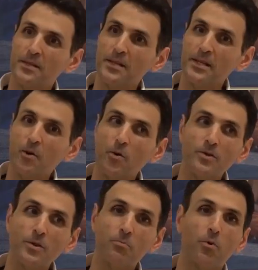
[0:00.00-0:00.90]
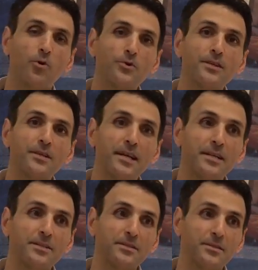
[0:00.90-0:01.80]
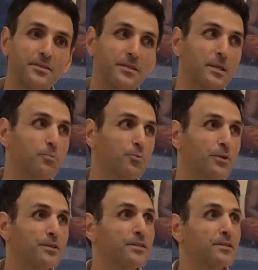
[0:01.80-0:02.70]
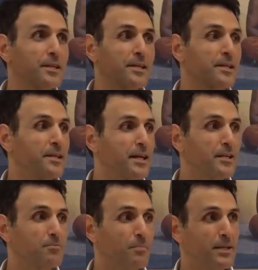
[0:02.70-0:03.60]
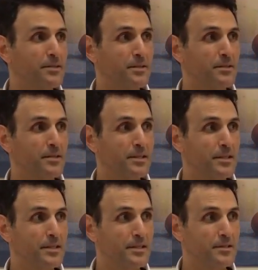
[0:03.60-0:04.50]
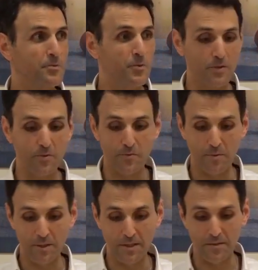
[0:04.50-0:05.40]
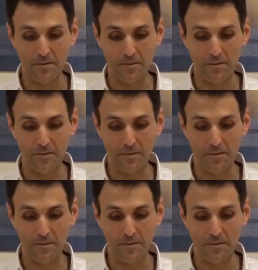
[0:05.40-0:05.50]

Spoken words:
on the borderline, separating the clear light mind and the rest of the mind.